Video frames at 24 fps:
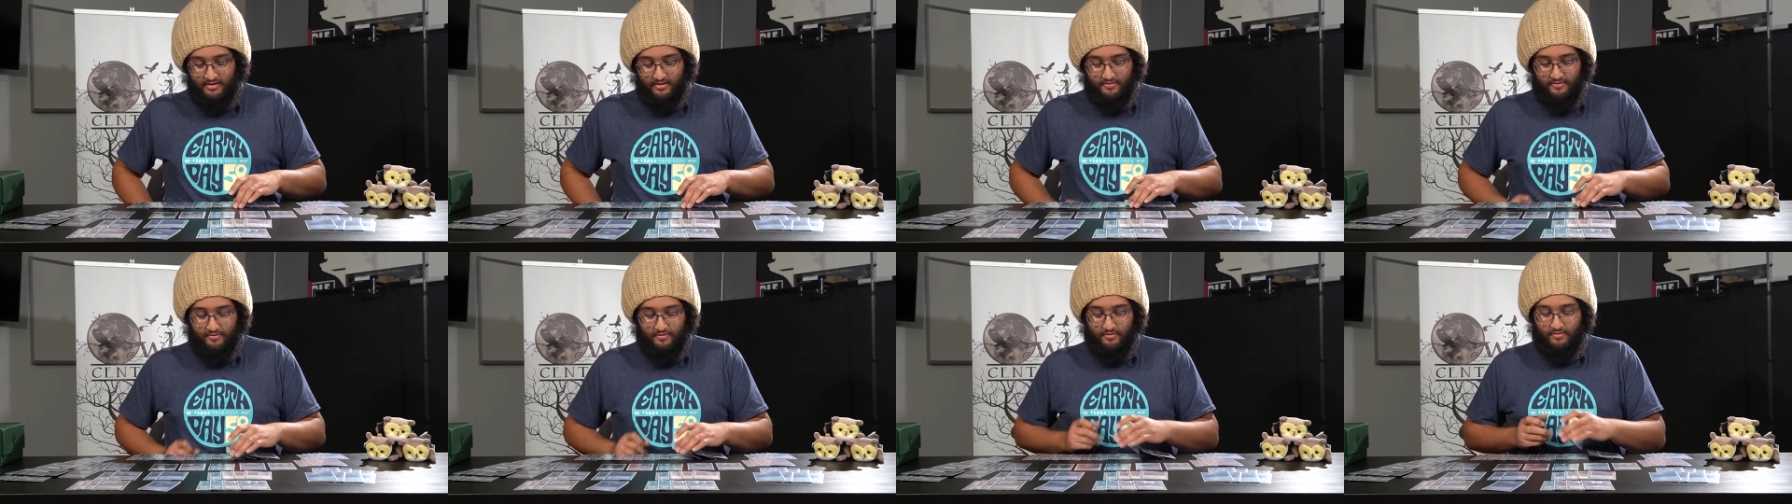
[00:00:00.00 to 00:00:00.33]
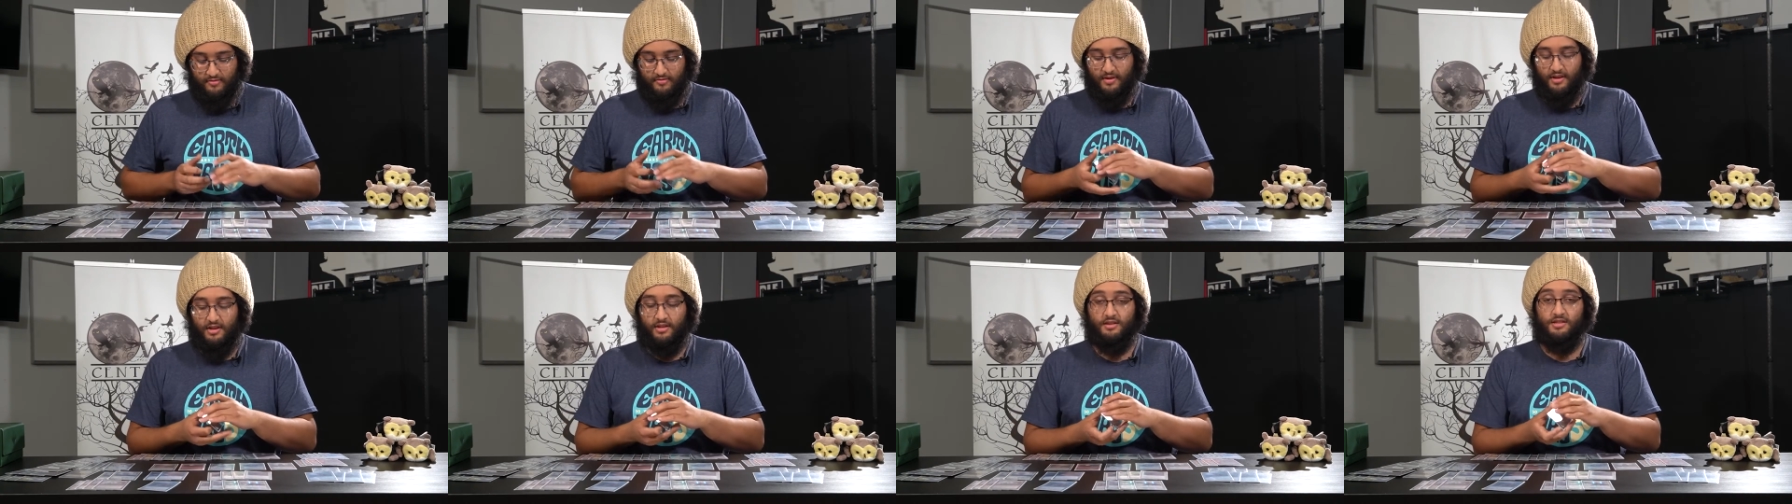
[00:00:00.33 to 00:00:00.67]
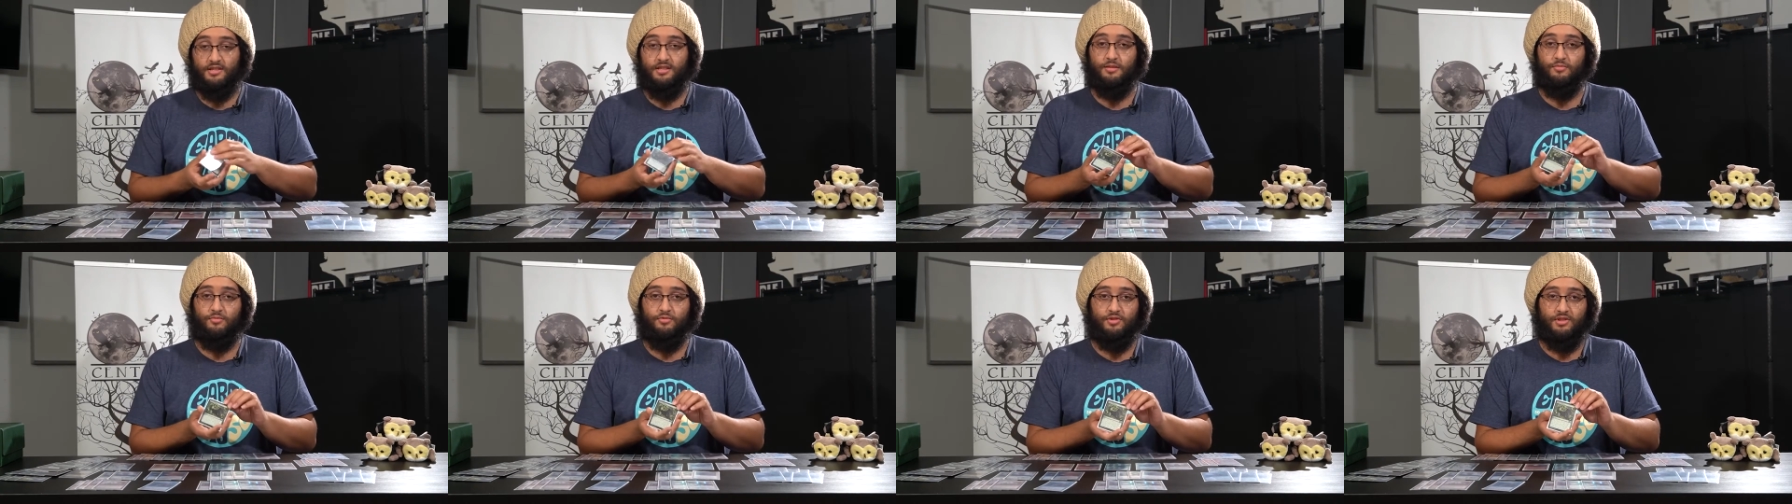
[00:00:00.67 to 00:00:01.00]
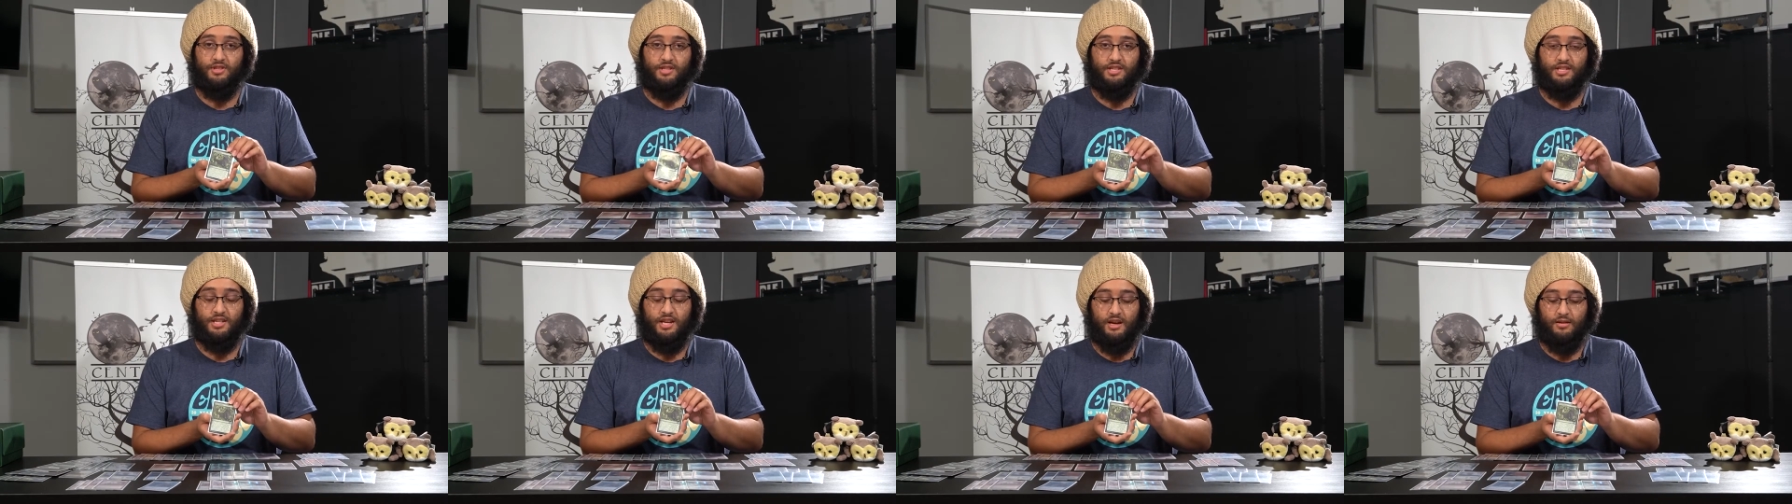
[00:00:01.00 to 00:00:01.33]
for Veil of Summer in
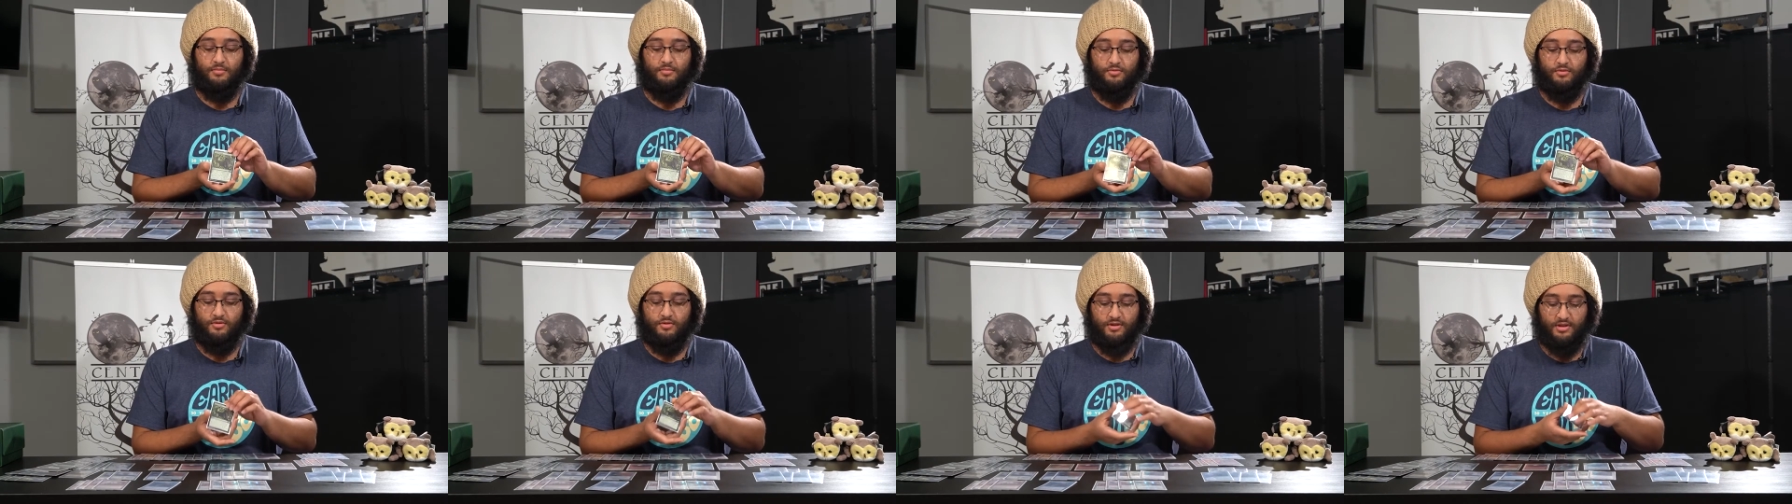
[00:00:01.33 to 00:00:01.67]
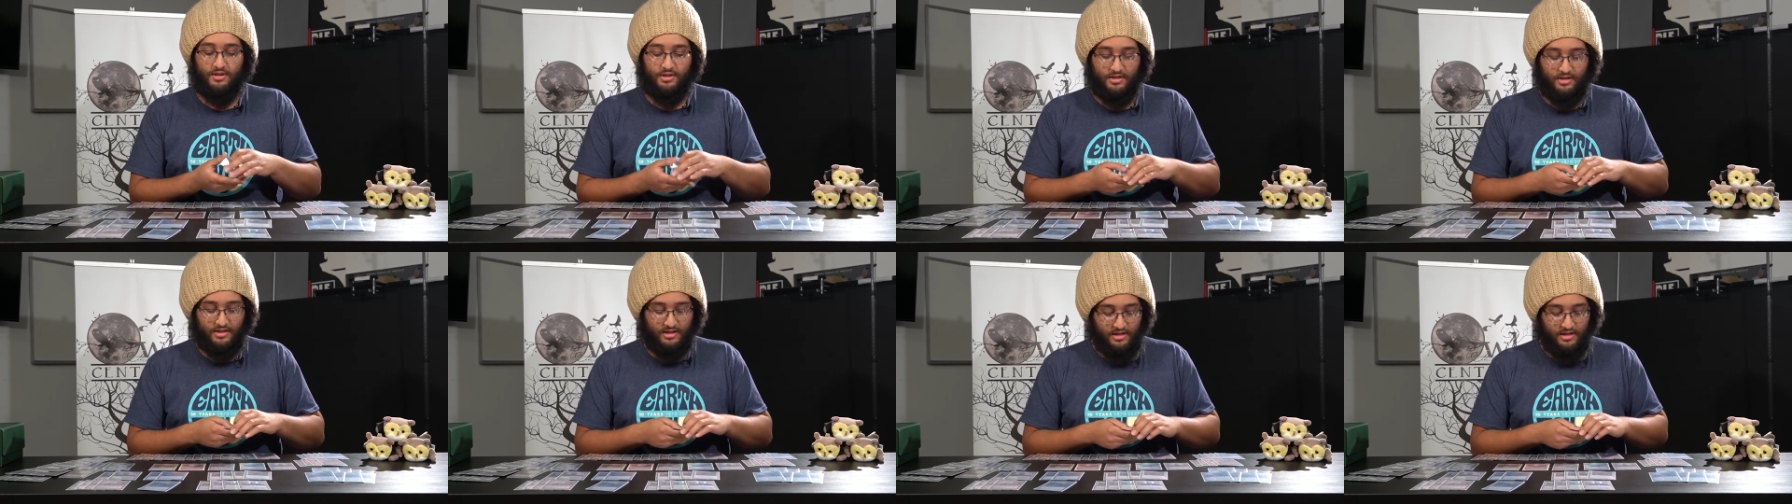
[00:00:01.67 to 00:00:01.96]
the sideboard,